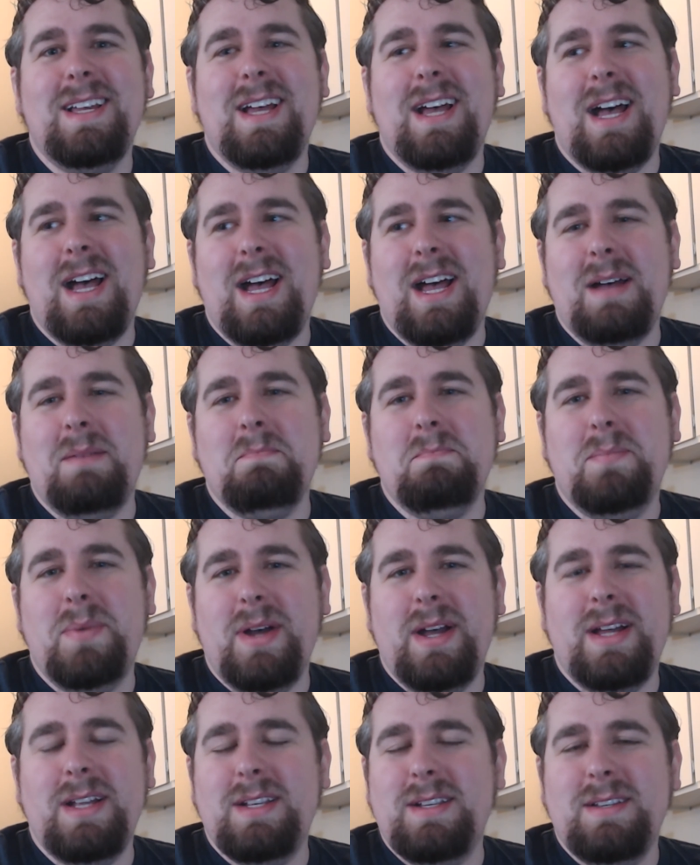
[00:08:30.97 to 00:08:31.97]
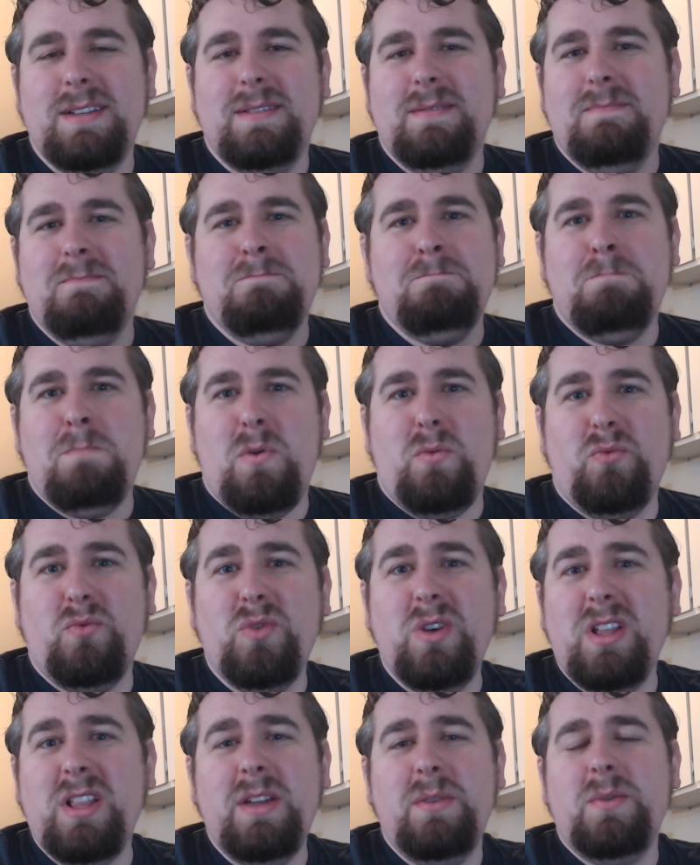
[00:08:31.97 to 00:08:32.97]
But
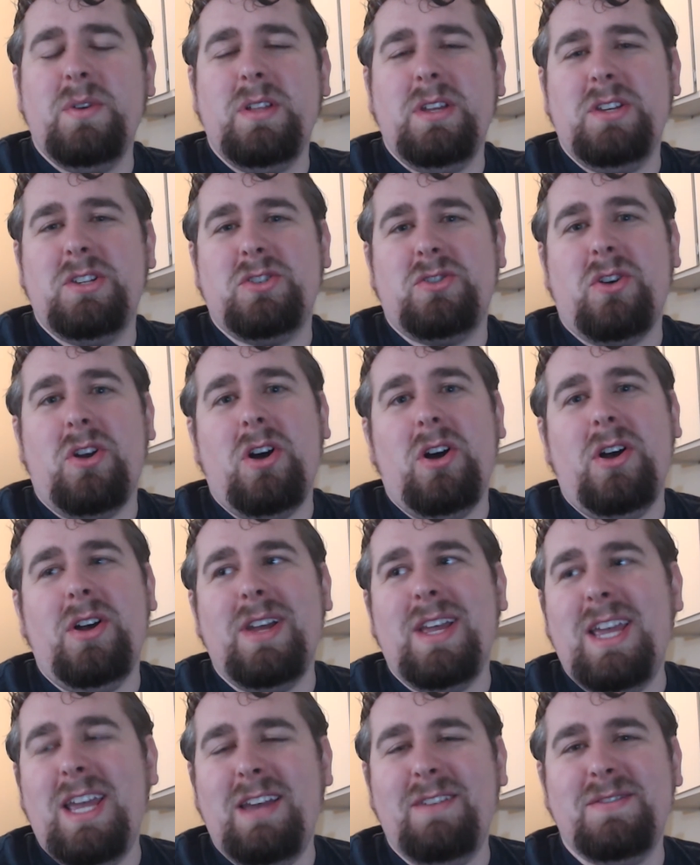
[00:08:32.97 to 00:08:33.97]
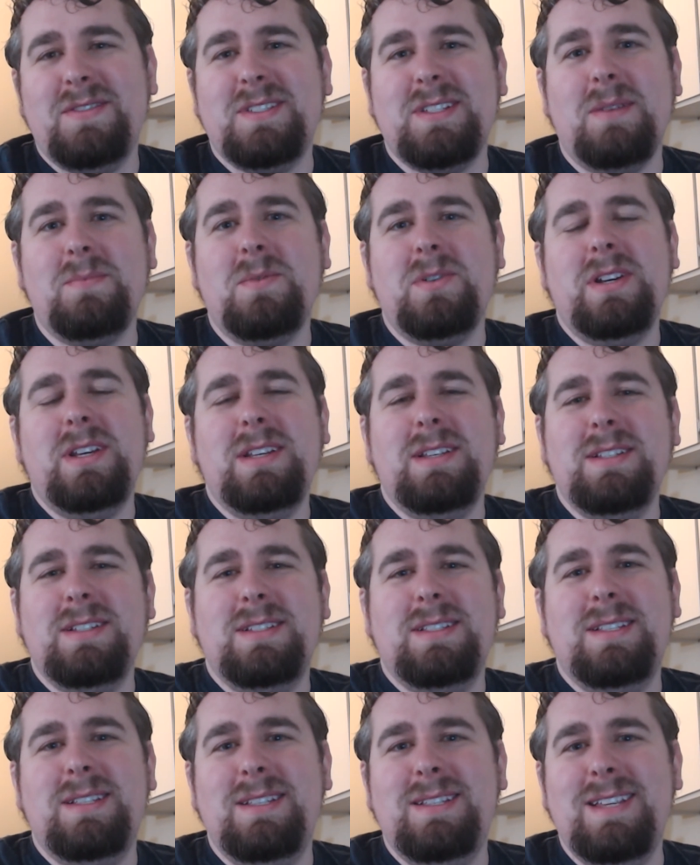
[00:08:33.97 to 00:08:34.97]
really, really strong. If someone
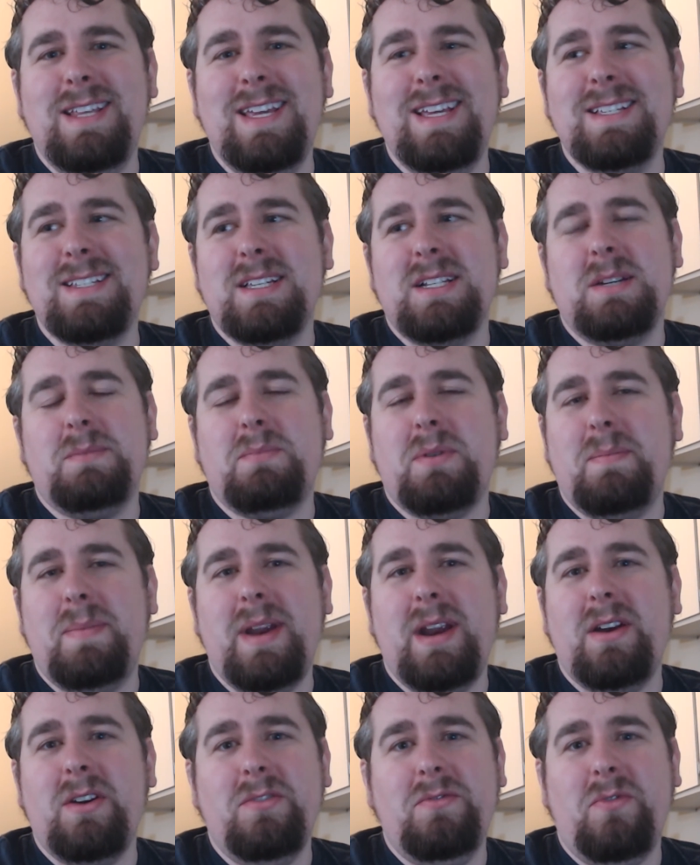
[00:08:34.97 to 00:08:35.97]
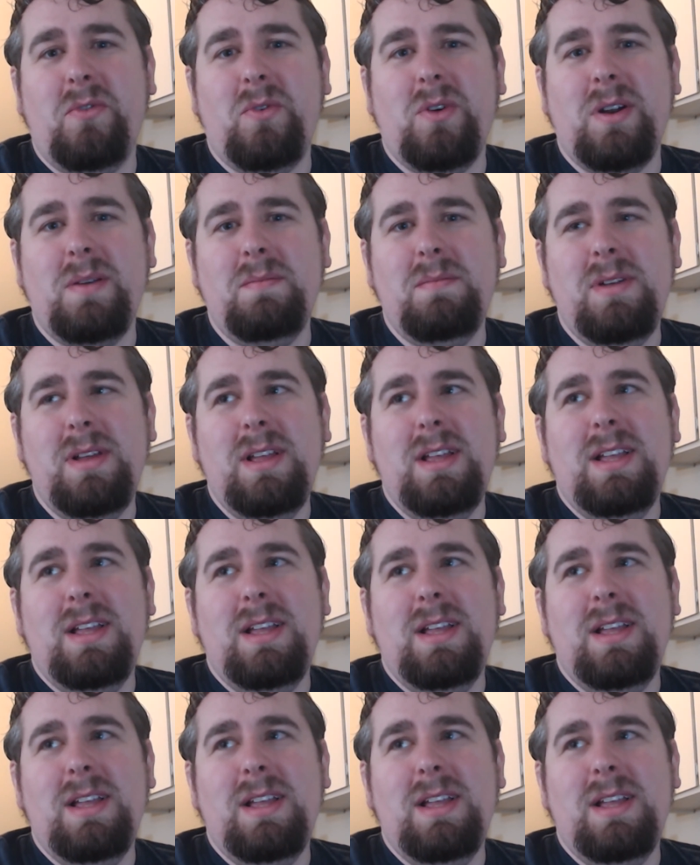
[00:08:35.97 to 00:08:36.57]
isn't prepared for them,